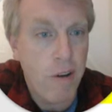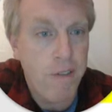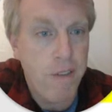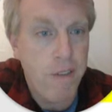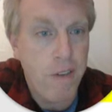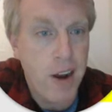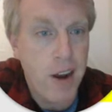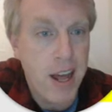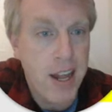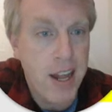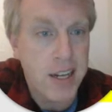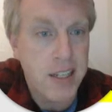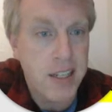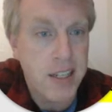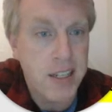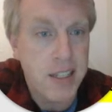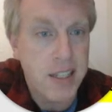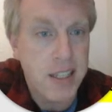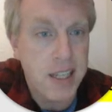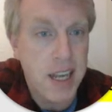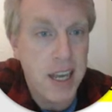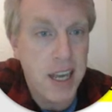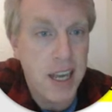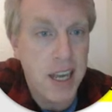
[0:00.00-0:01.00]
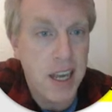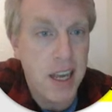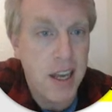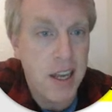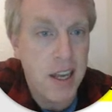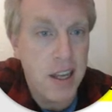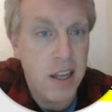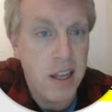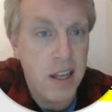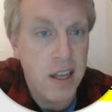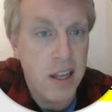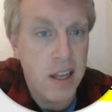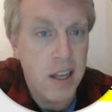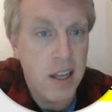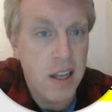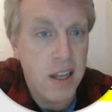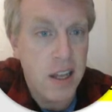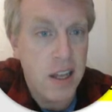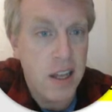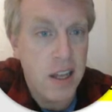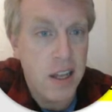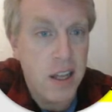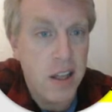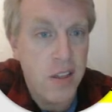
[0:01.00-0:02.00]
friends here,
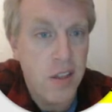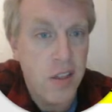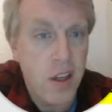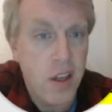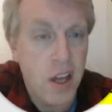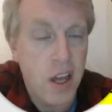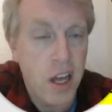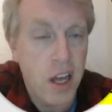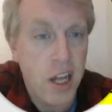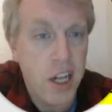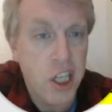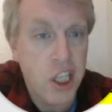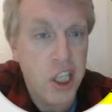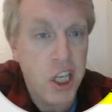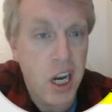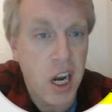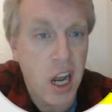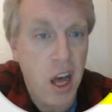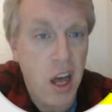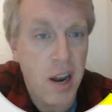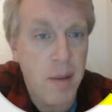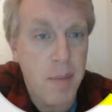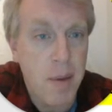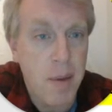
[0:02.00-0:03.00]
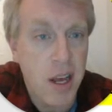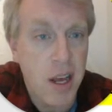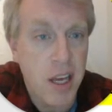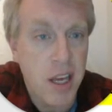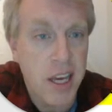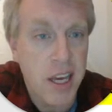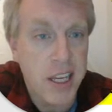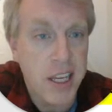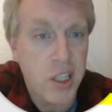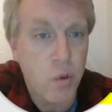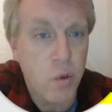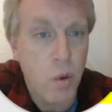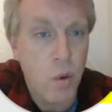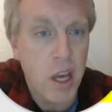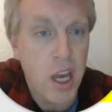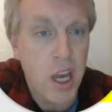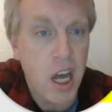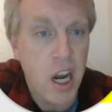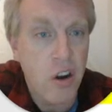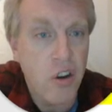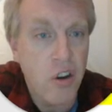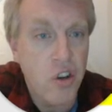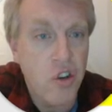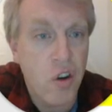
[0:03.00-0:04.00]
the Gelada monkeys, we're going
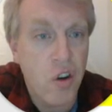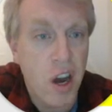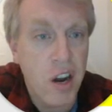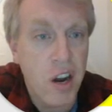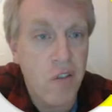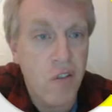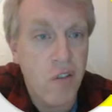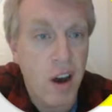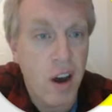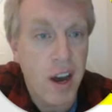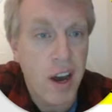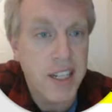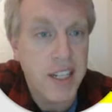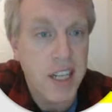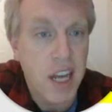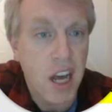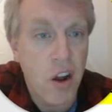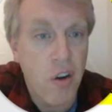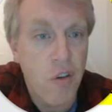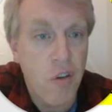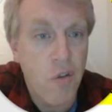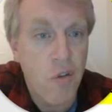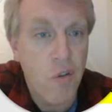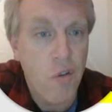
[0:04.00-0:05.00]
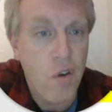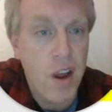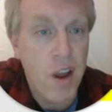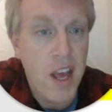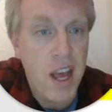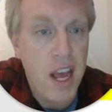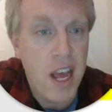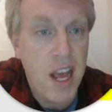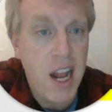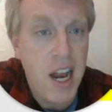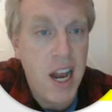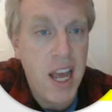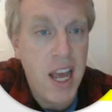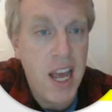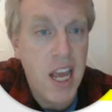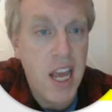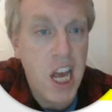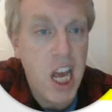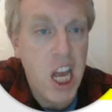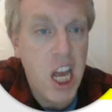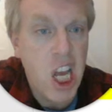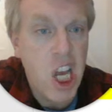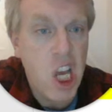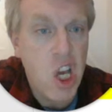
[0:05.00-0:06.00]
to try and write a really
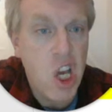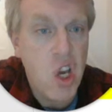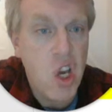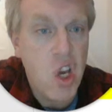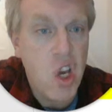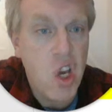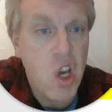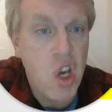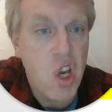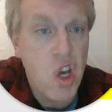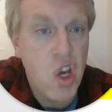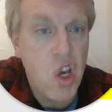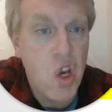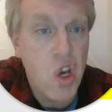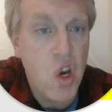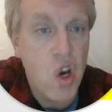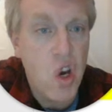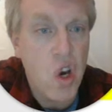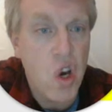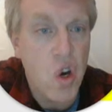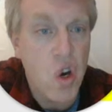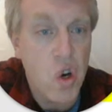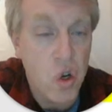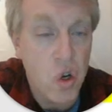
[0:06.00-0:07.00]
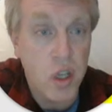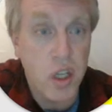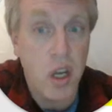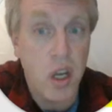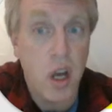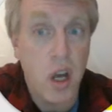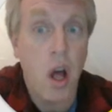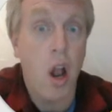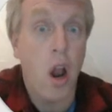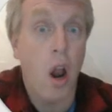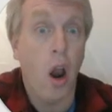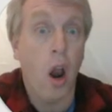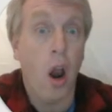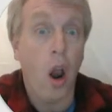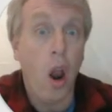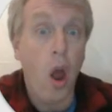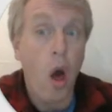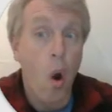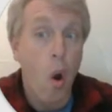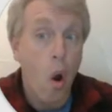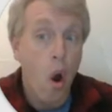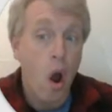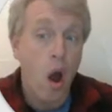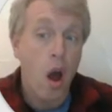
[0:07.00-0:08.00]
good
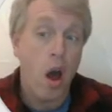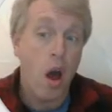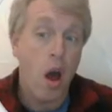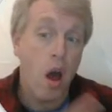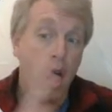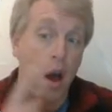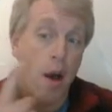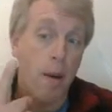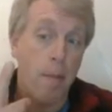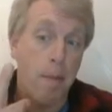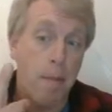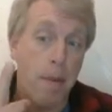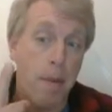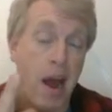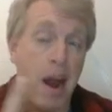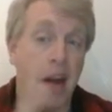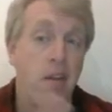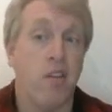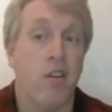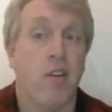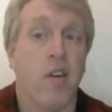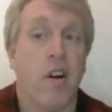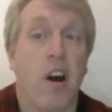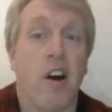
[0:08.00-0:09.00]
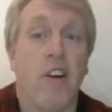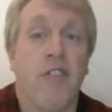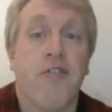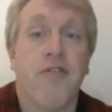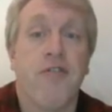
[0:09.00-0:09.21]
long paragraph.